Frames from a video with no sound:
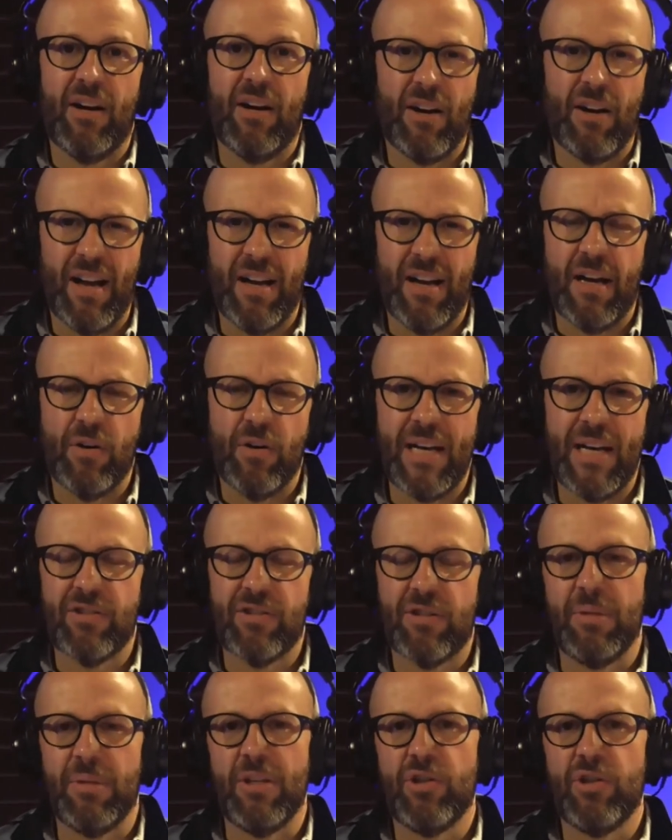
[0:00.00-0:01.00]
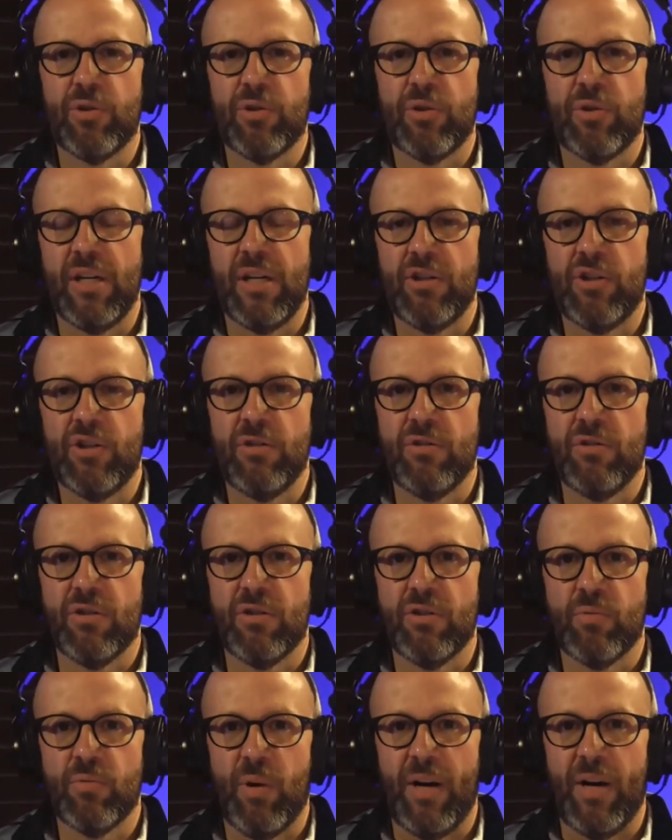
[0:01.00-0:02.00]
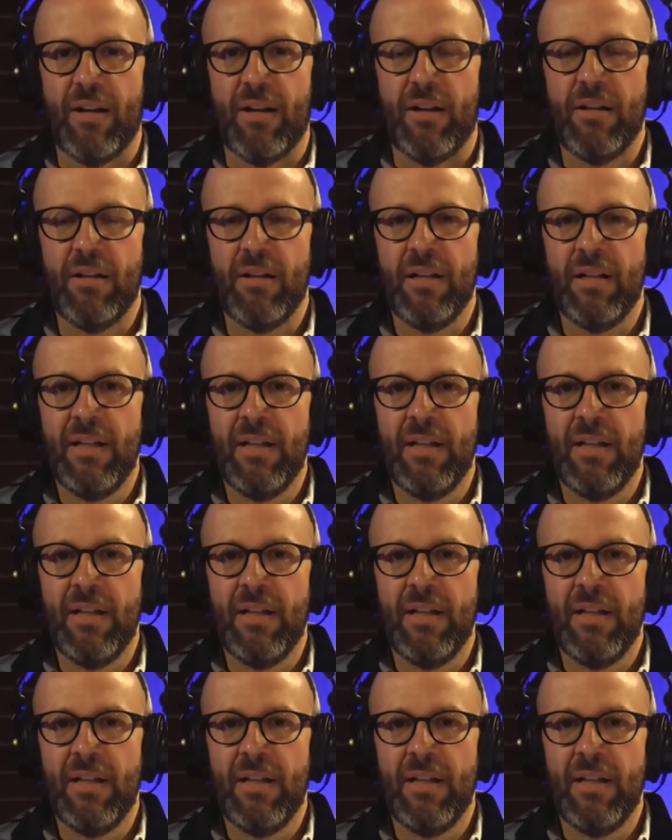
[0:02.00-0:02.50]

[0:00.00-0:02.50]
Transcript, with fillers: And I, I know he had some injury issues as well,